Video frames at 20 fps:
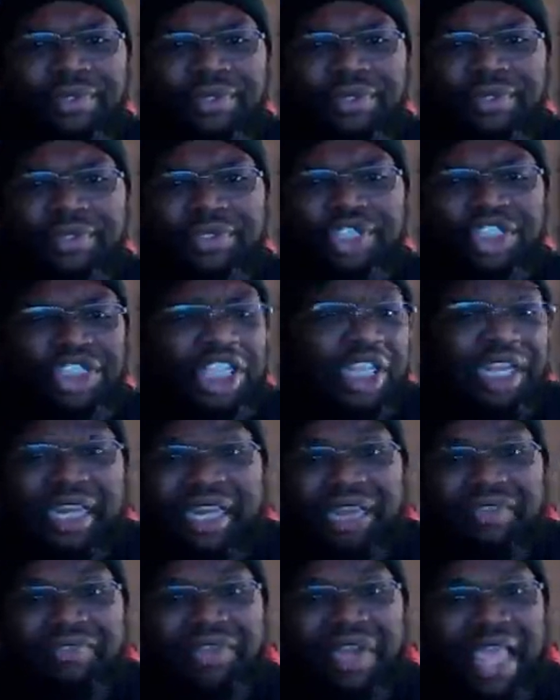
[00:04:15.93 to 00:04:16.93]
She didn't
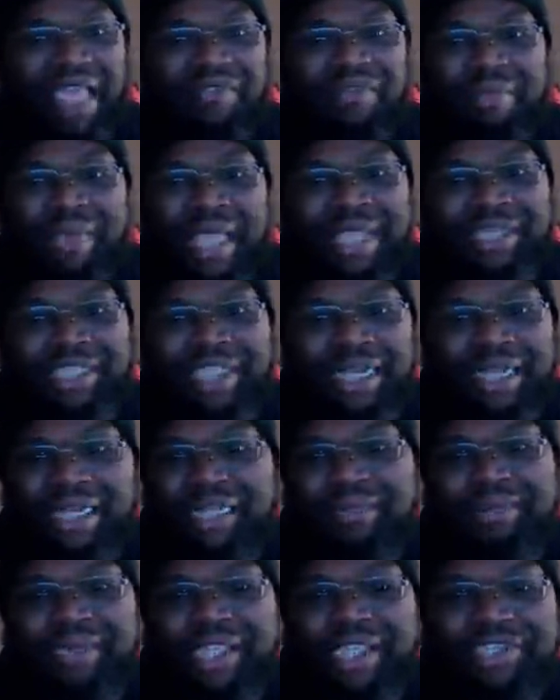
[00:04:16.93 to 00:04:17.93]
even have a match at
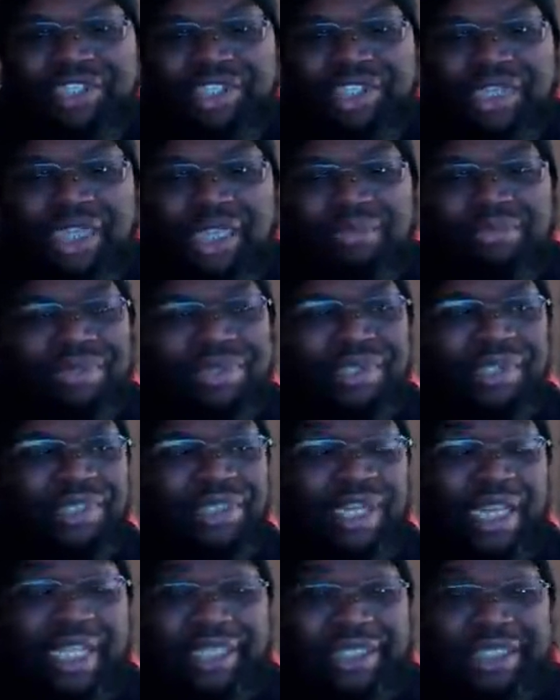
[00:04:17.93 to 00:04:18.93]
Elimination Chamber because
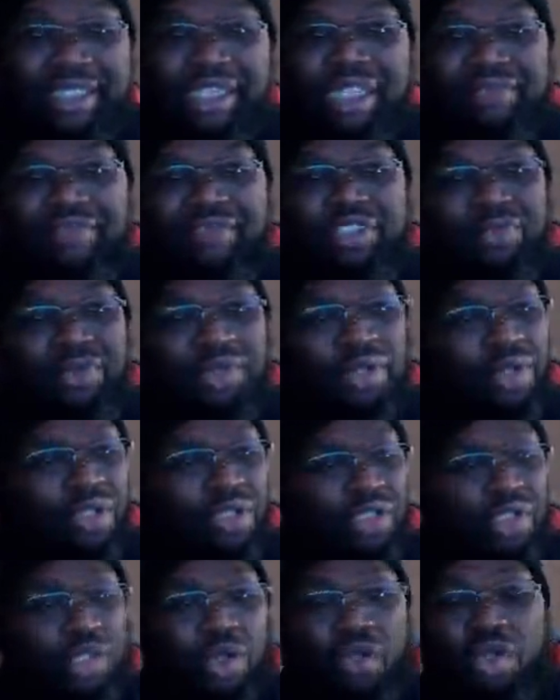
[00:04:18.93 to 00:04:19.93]
Lacey Evans'
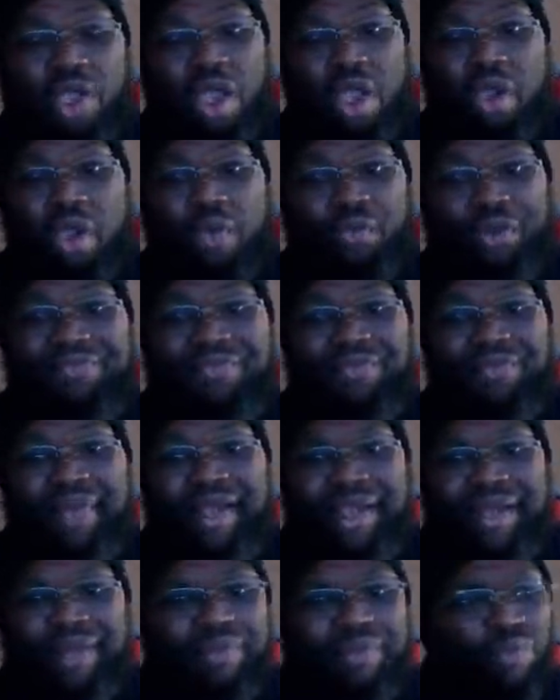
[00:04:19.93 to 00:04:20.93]
so-called Ric
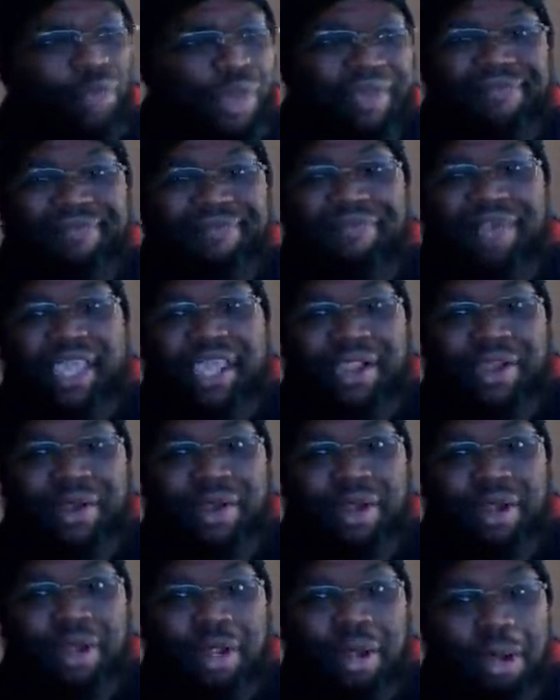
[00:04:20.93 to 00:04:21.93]
Flair
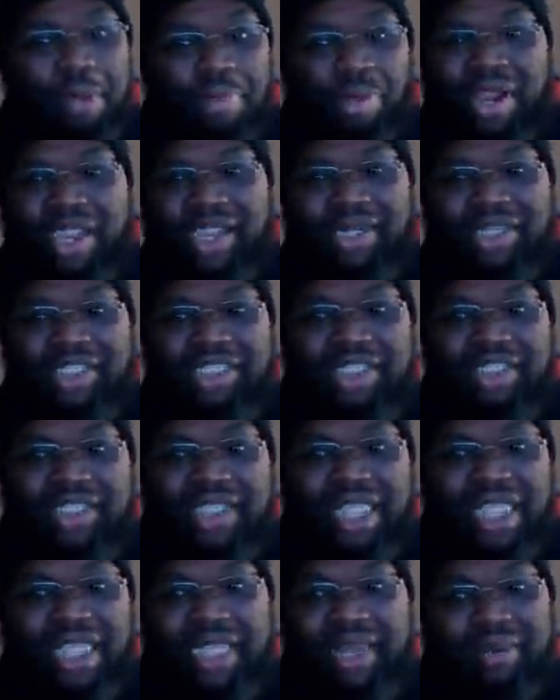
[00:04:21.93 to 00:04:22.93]
pregnancy
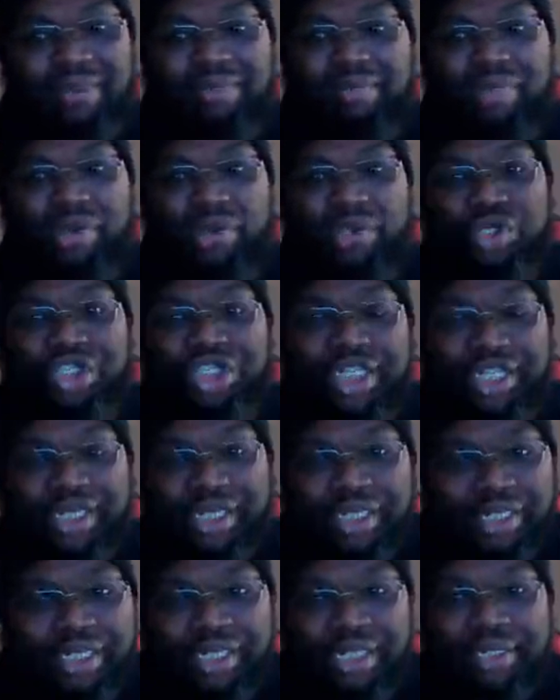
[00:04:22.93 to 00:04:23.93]
scandal bullshit,
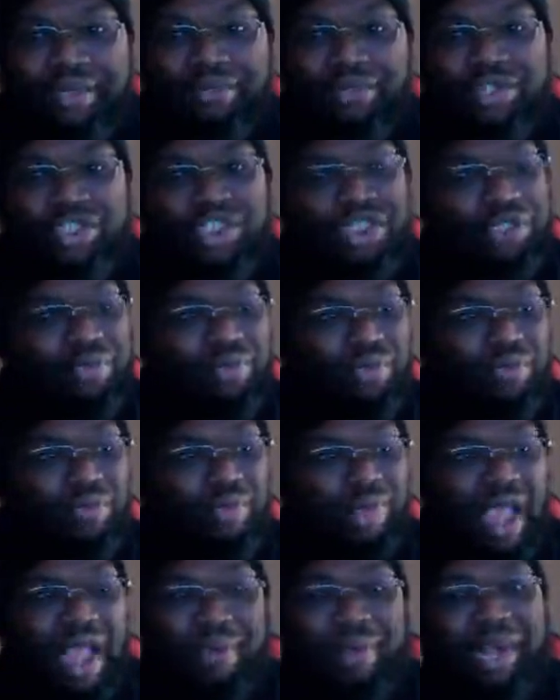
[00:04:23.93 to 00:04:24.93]
which
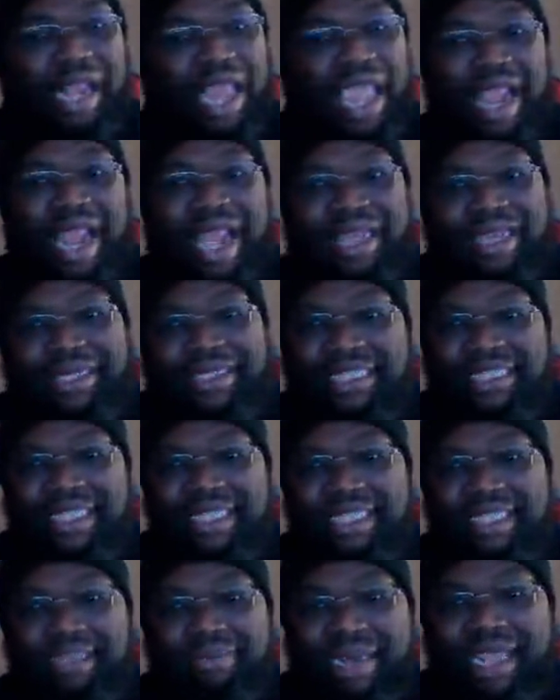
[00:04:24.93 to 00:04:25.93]
I'm glad I didn't see
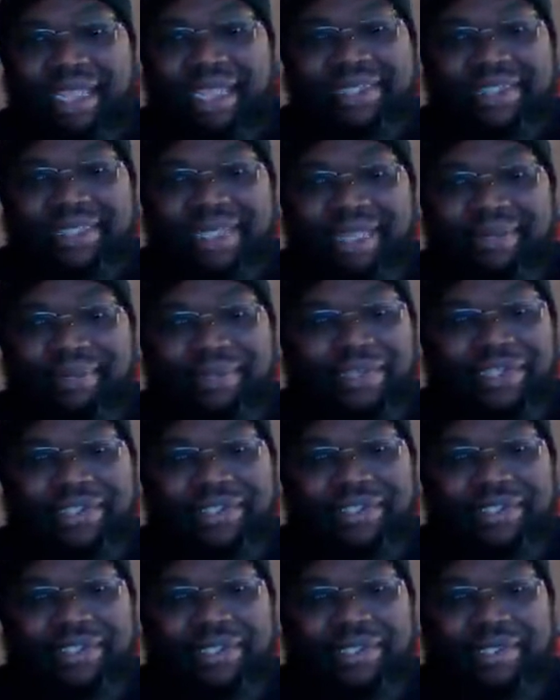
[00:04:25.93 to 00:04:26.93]
them last night,
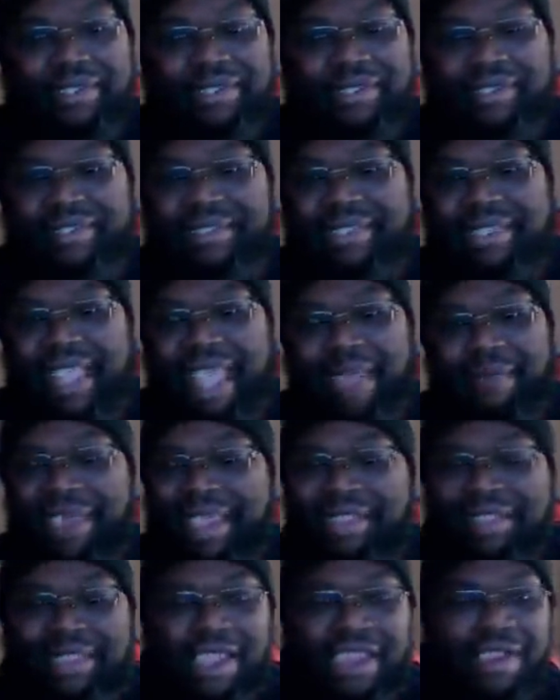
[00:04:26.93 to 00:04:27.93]
because that
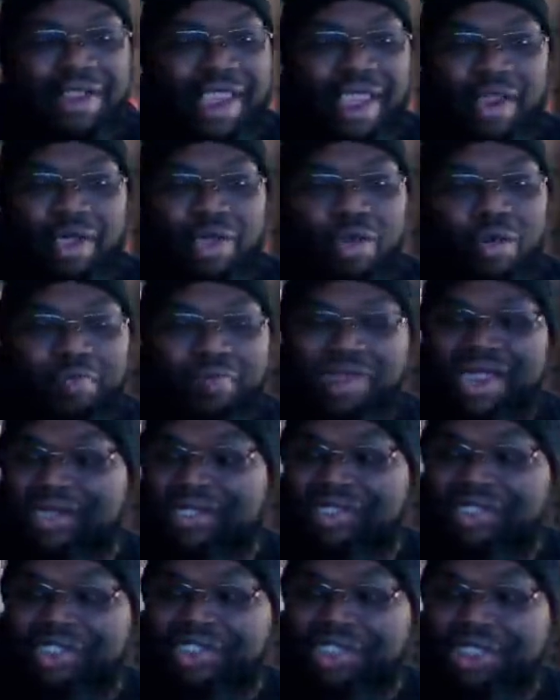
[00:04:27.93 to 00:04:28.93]
right there, that whole
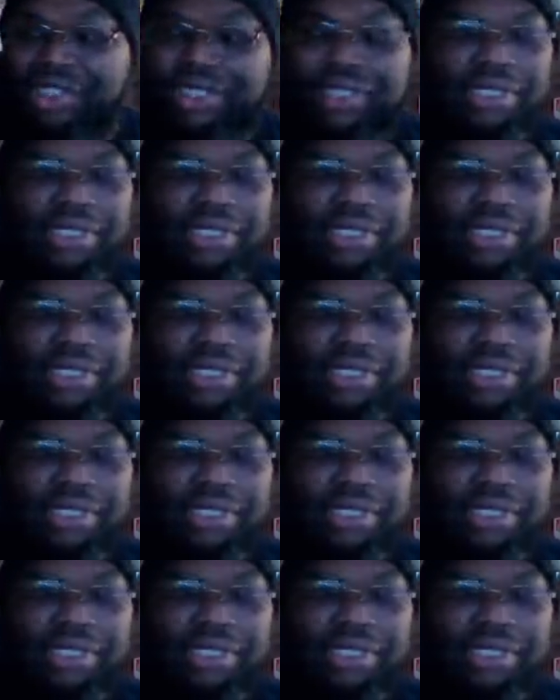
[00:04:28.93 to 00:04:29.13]
pregnancy shit,